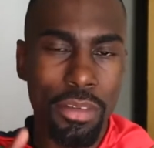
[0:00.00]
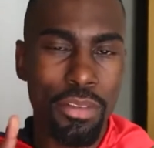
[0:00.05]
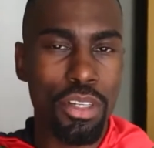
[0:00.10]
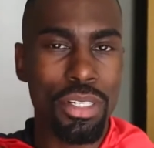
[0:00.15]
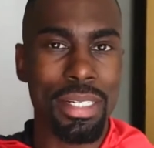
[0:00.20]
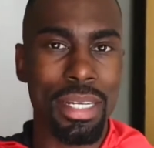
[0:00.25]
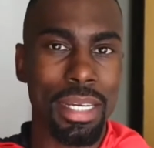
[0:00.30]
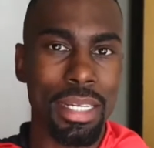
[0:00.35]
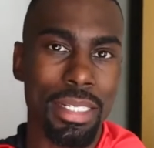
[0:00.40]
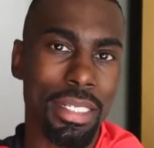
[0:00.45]
Now, I'll
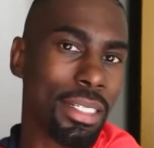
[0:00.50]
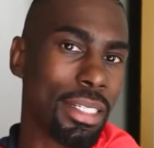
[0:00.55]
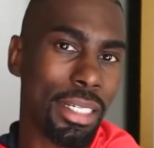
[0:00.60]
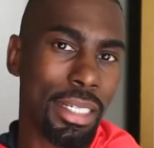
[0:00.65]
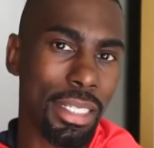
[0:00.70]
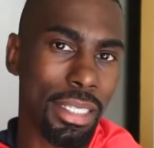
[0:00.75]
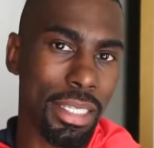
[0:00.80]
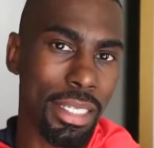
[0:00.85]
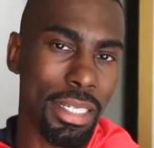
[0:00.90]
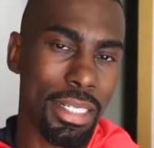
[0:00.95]
give you a second
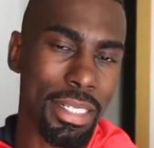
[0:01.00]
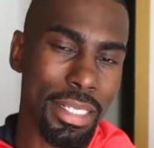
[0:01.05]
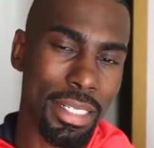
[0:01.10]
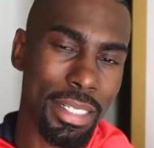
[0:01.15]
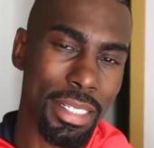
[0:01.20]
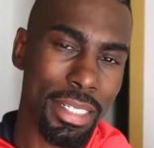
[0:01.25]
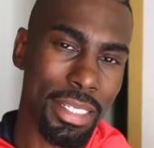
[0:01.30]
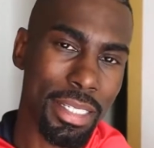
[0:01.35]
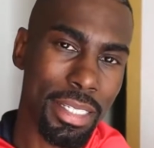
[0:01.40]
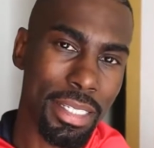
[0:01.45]
to look at
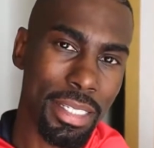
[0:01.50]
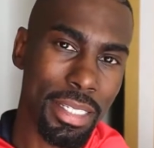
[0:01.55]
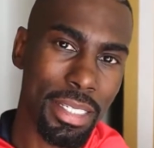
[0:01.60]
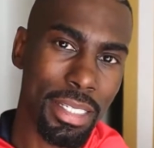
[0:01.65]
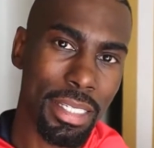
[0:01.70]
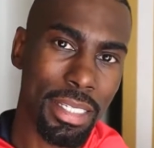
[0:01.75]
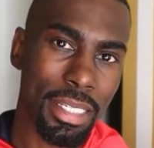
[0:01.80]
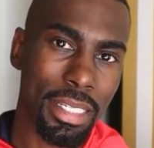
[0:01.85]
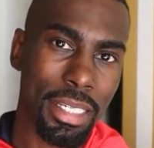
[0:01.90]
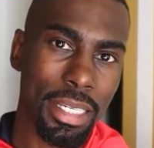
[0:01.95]
this.
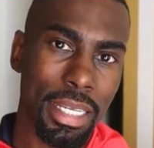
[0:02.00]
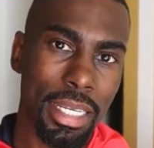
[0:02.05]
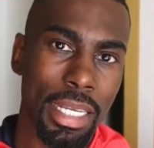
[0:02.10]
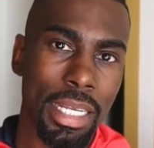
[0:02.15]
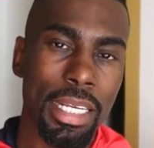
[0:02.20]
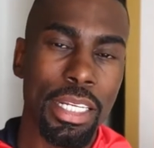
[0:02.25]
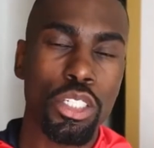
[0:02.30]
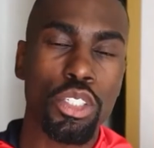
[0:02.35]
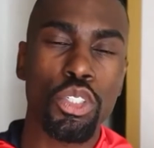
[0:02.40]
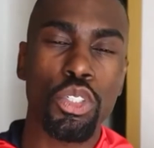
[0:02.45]

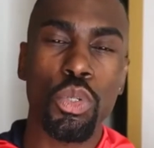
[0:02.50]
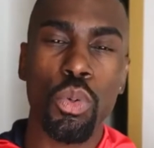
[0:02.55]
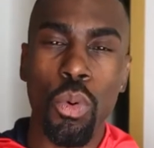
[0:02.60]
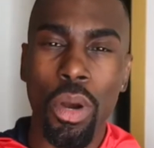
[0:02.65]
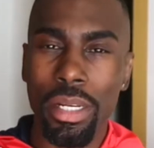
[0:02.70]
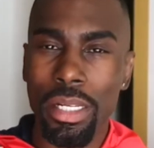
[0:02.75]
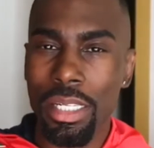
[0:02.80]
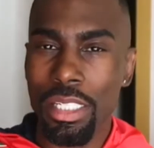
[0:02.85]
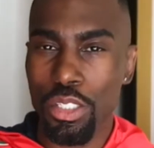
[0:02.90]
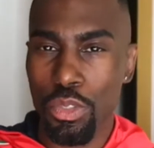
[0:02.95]

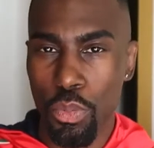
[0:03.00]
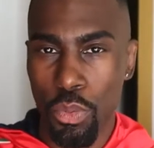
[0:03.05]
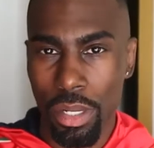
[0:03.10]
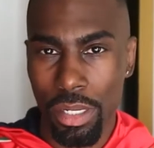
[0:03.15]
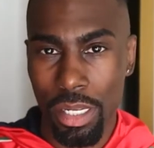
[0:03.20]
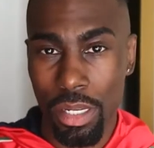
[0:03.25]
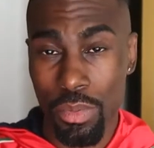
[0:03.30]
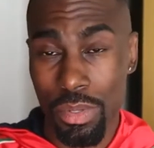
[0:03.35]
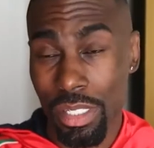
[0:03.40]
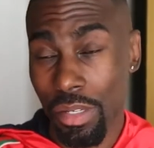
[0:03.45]

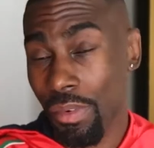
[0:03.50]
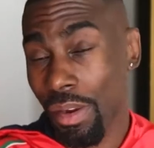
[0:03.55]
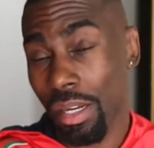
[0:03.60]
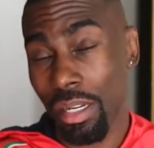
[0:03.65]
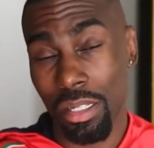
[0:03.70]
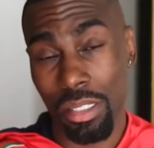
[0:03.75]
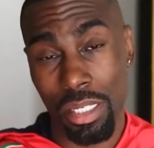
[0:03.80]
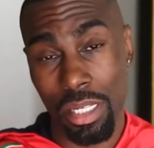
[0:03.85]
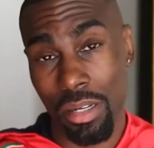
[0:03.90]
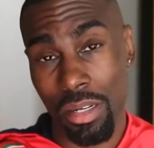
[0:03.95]
2020
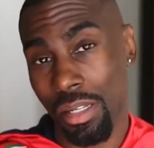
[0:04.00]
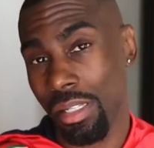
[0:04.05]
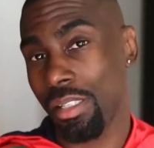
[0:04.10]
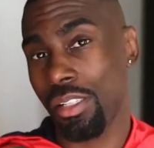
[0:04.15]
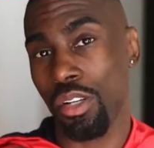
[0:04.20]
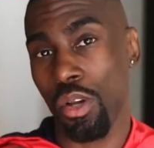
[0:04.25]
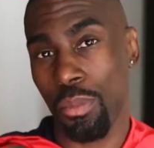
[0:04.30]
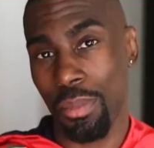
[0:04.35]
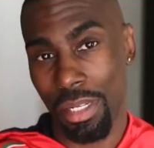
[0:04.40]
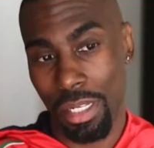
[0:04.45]
was a record
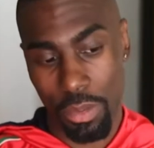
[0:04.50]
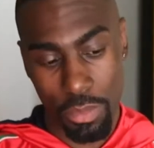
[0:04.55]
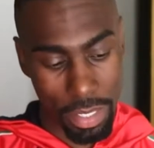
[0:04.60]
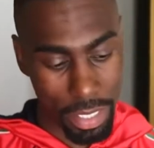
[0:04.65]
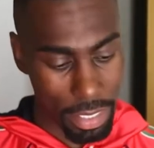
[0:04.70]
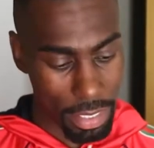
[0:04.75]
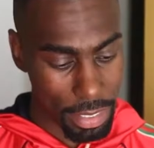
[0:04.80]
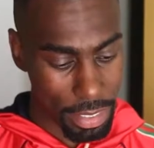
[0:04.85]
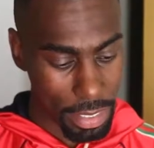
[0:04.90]
year in so many